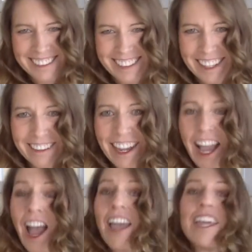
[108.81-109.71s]
So,
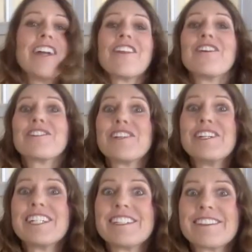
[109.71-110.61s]
those learnings